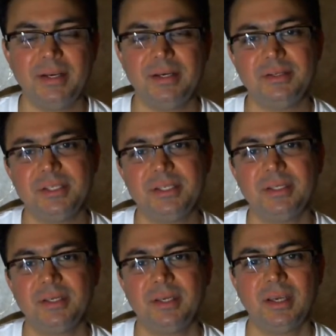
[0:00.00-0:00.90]
You see,
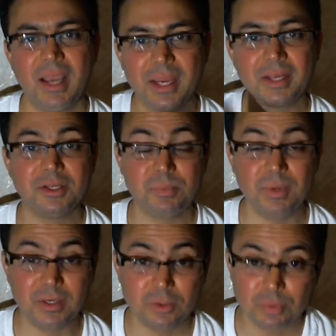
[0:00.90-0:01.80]
I can
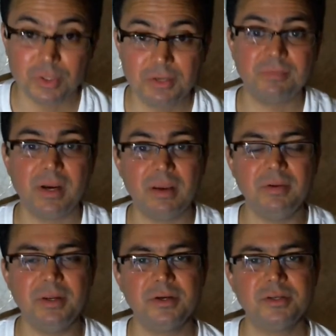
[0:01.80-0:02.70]
spend 25
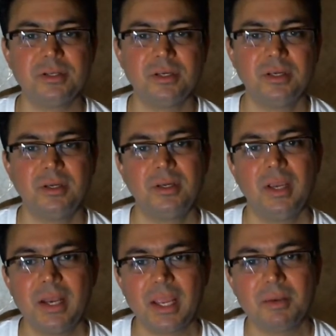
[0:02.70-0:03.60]
years
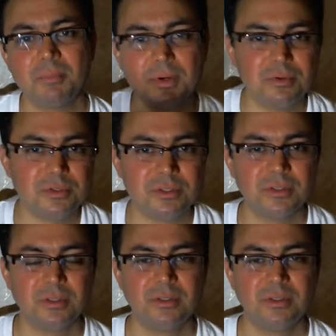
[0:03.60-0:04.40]
and I can produce